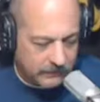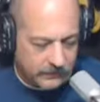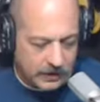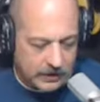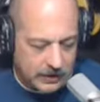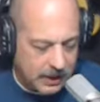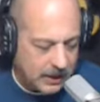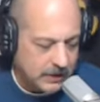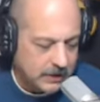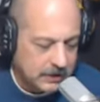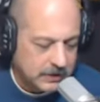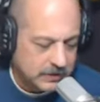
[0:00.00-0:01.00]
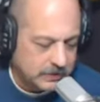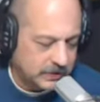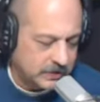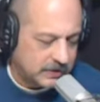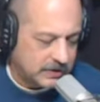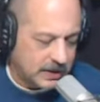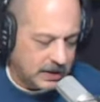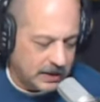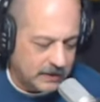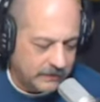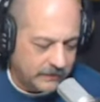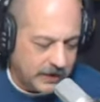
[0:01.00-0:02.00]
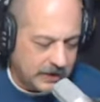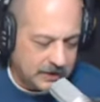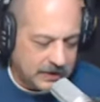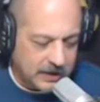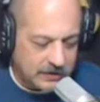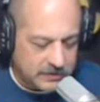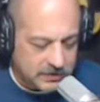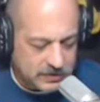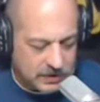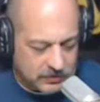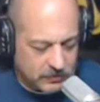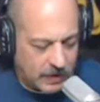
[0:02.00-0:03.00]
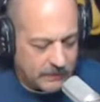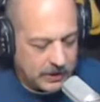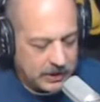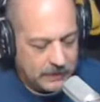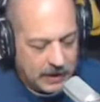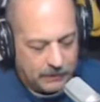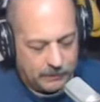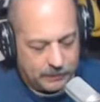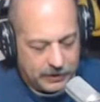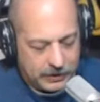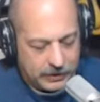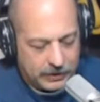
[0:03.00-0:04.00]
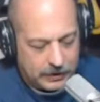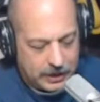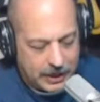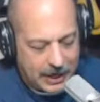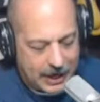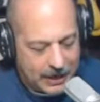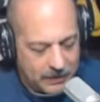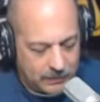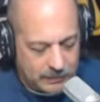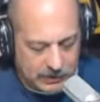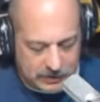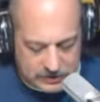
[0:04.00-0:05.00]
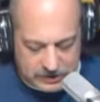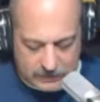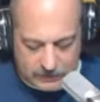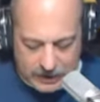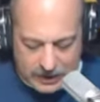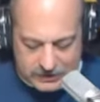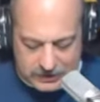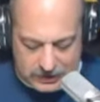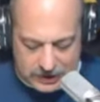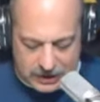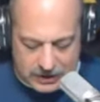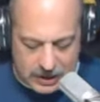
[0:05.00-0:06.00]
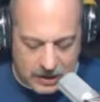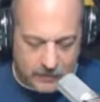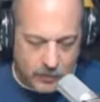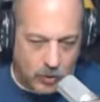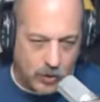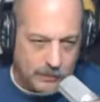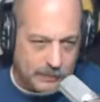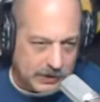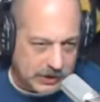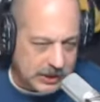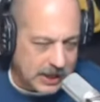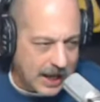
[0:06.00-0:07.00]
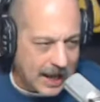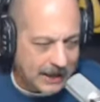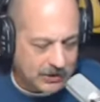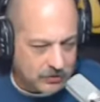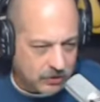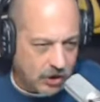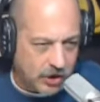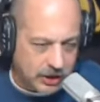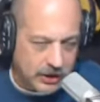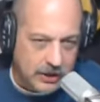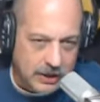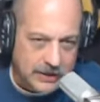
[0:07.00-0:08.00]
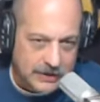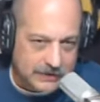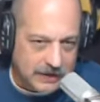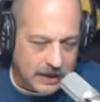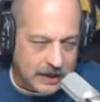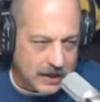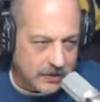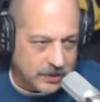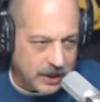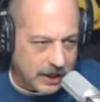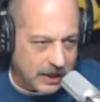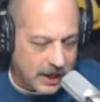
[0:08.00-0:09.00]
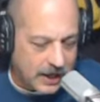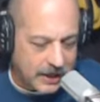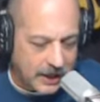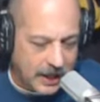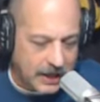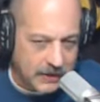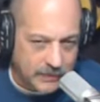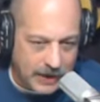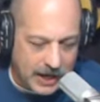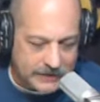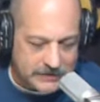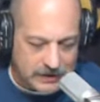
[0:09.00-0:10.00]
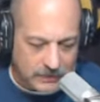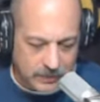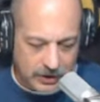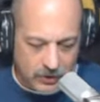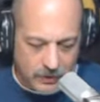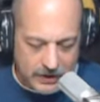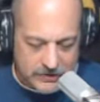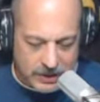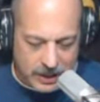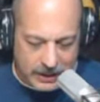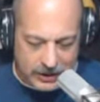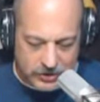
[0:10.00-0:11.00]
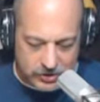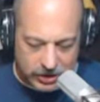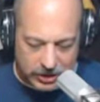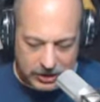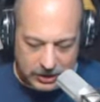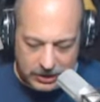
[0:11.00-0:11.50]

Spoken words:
find that, just find it there. Just drop me an email, bill at BillyCBoxing.com or Billy at Talkin, T-A-L-K-I-N, Boxing, B-O-X-I-N-G,